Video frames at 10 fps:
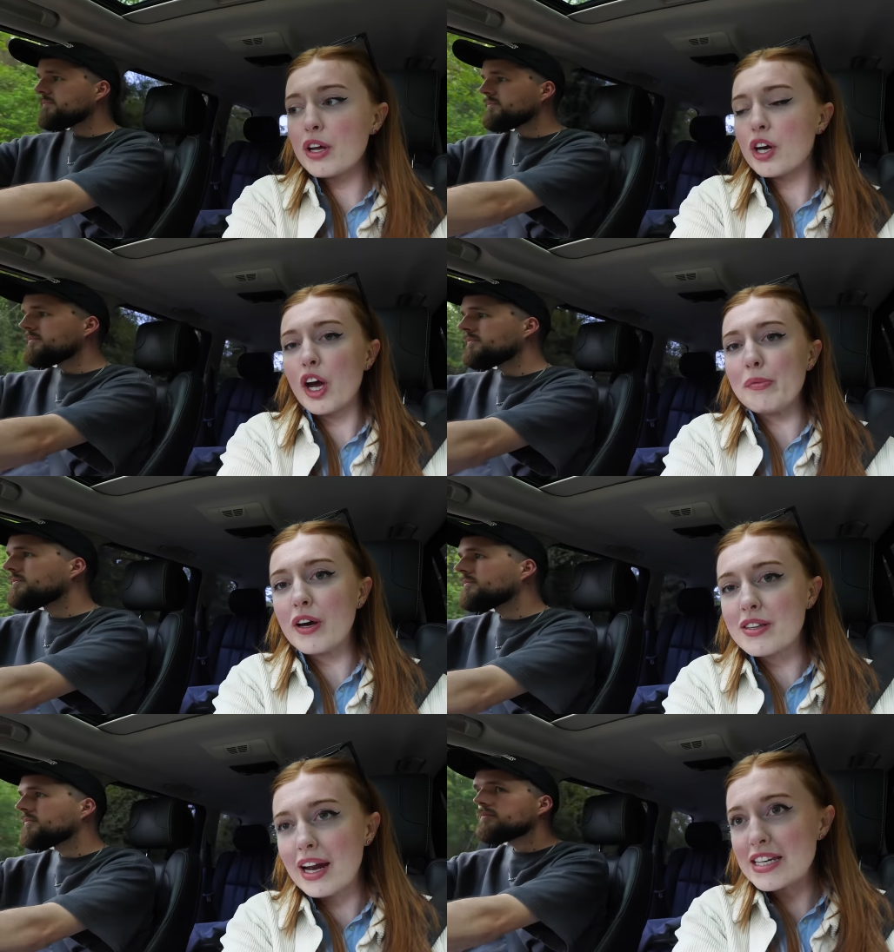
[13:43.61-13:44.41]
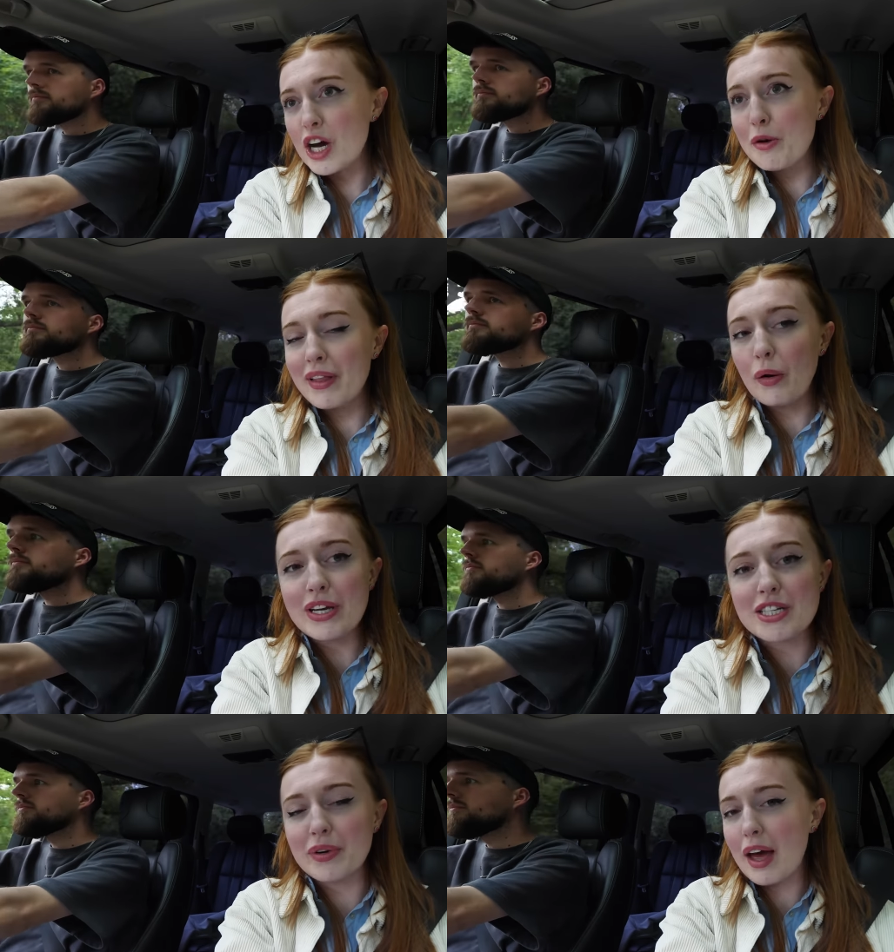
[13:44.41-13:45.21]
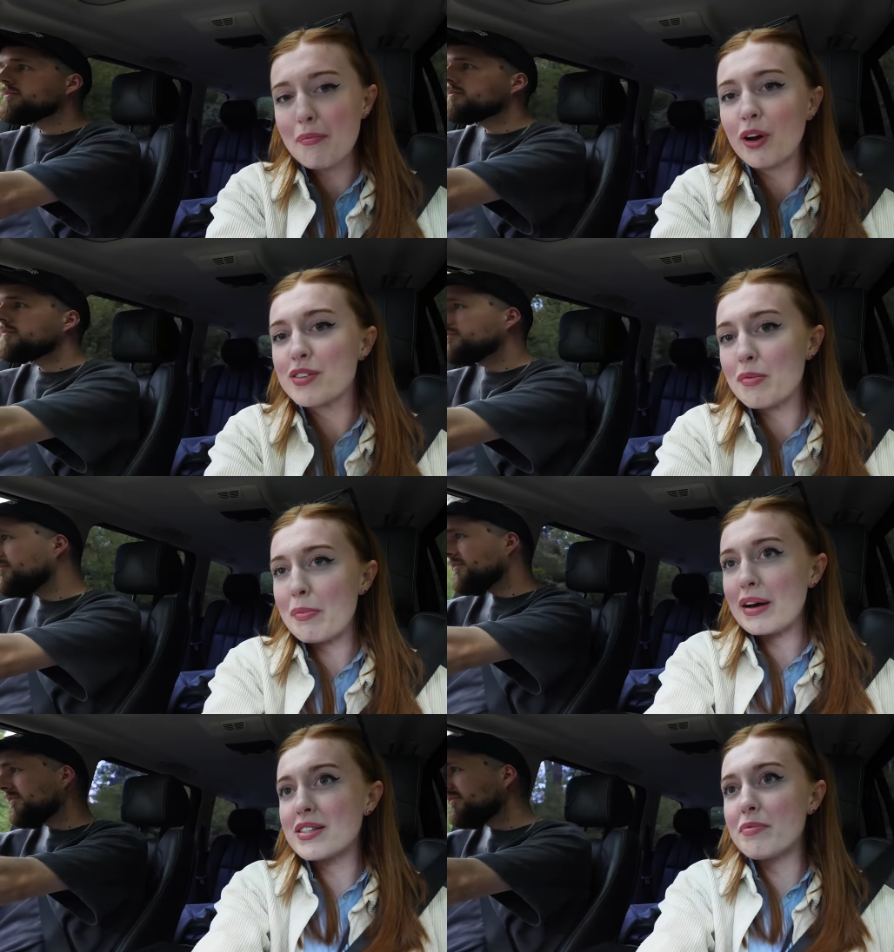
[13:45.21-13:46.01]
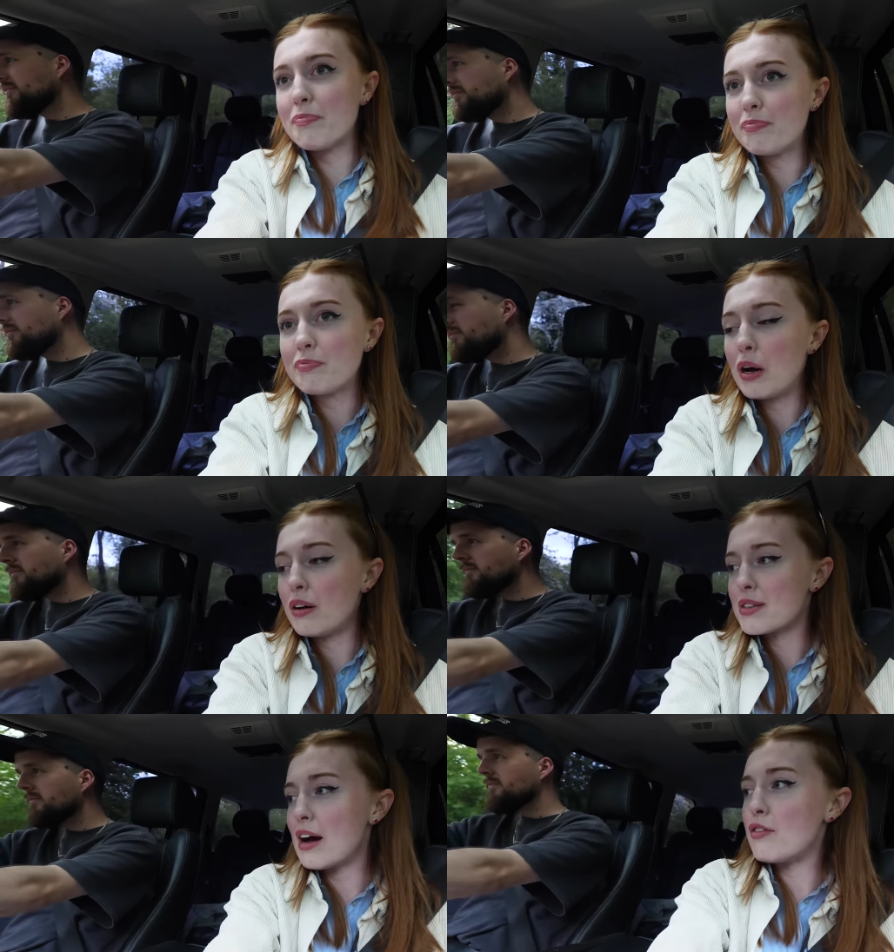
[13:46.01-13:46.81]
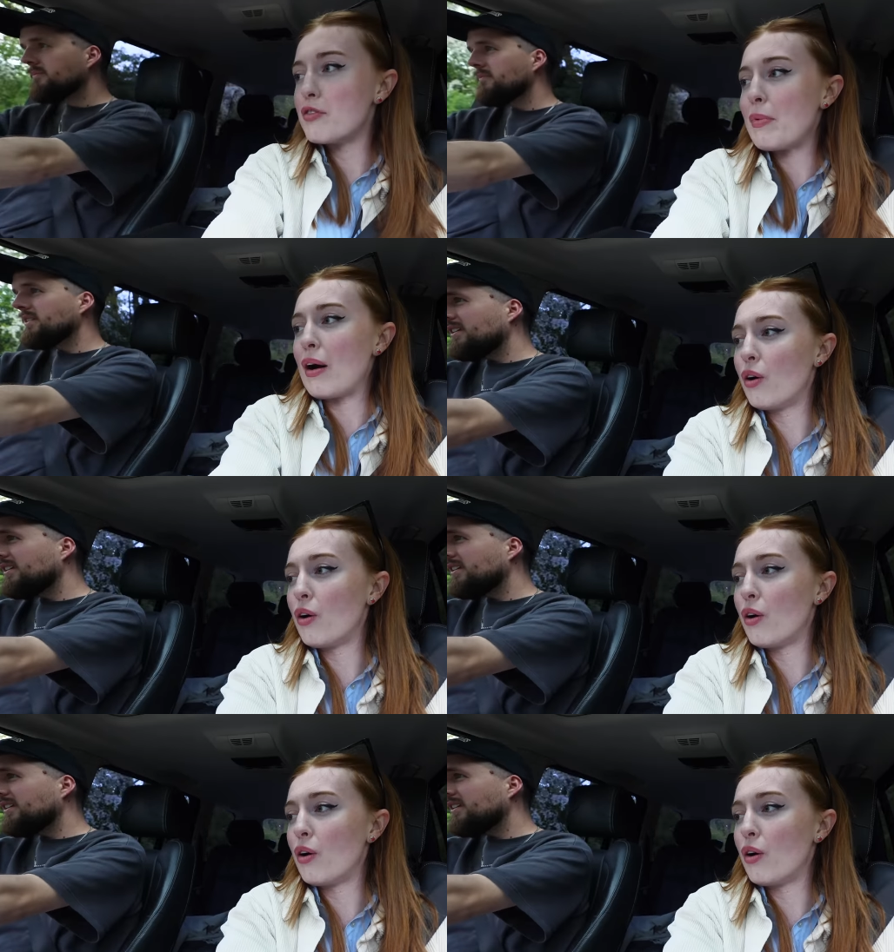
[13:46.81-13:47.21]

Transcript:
Speaker 1: gonna go because I need to open that window again because I'm about to pass out from how